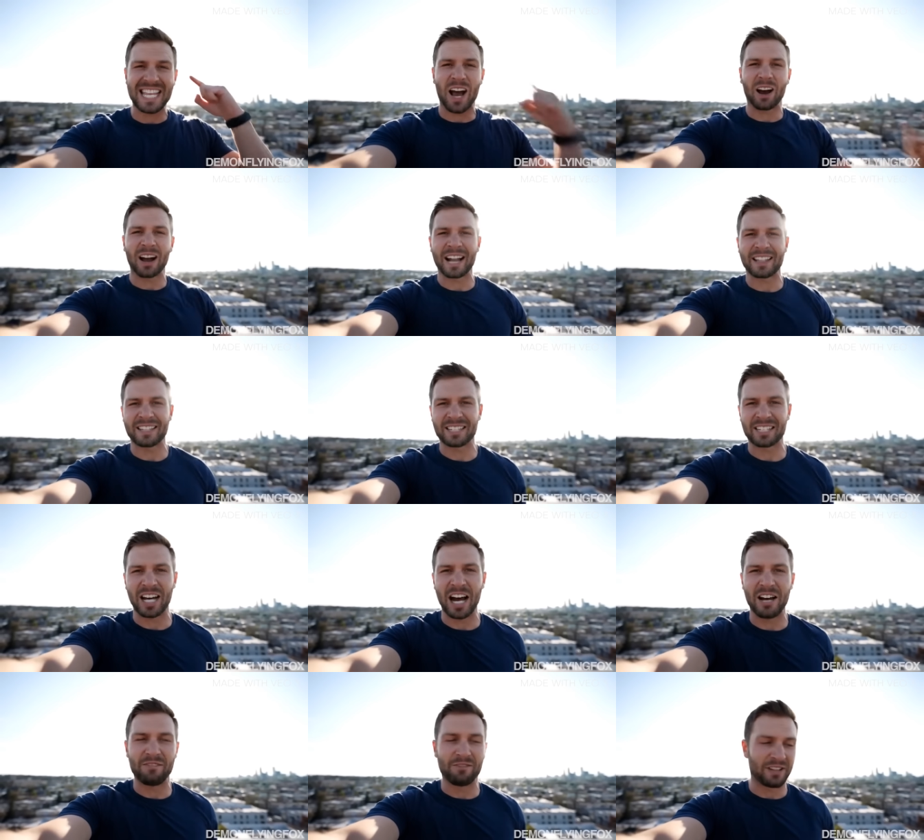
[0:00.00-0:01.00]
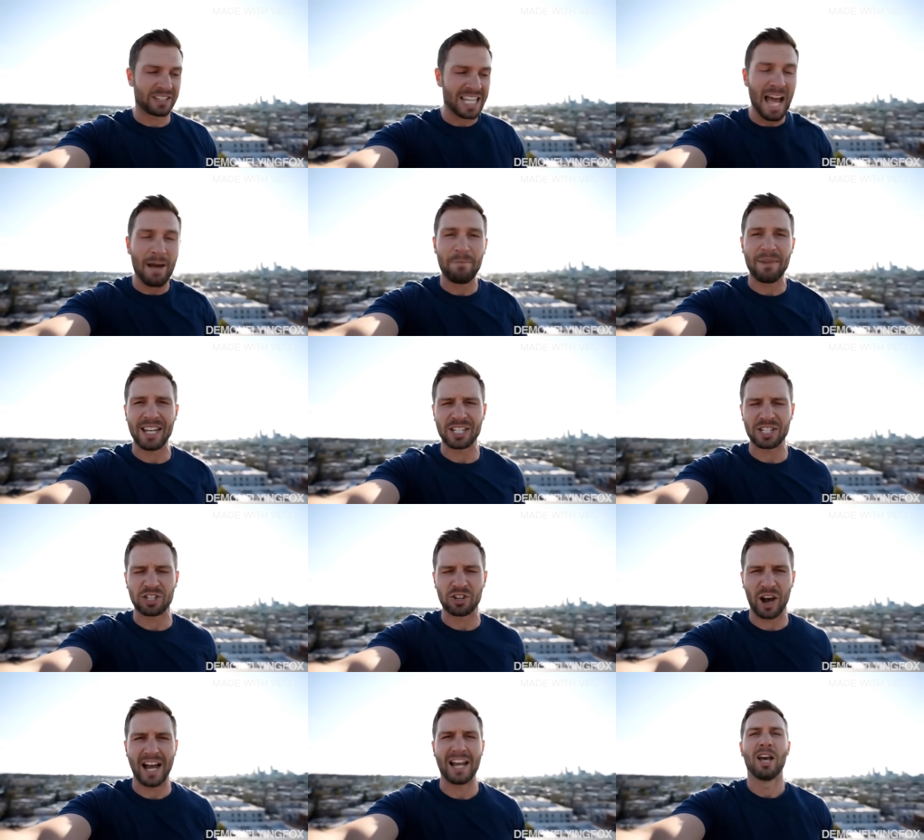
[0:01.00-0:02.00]
staring at the sun for 10 minutes
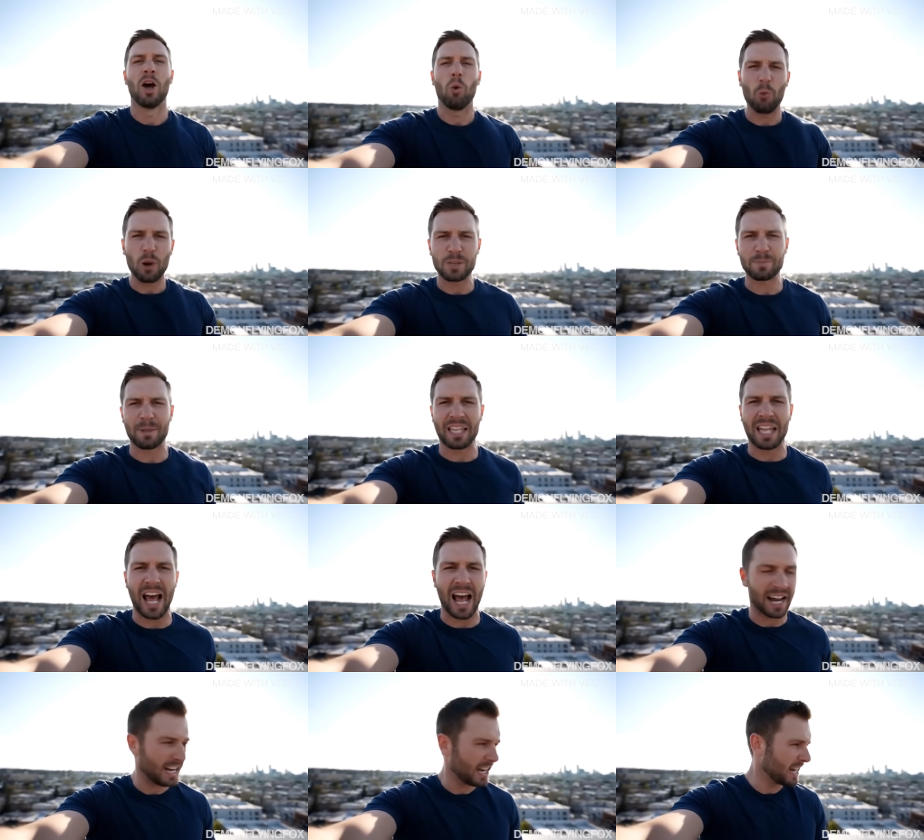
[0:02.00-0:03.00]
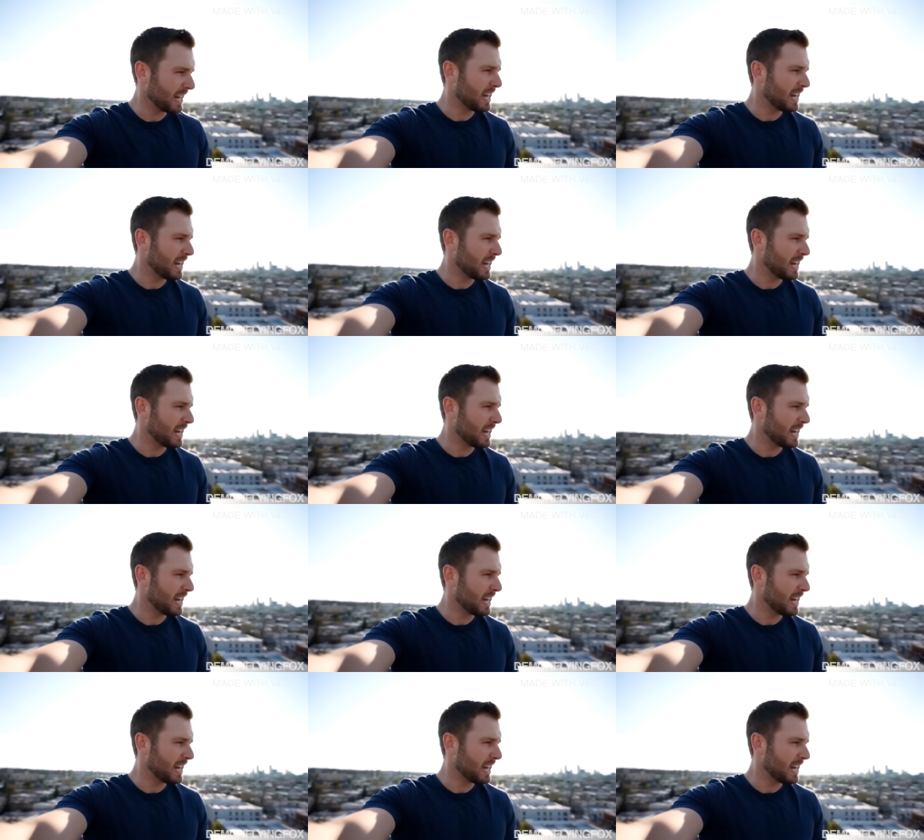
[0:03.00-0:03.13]
straight. Wish me luck.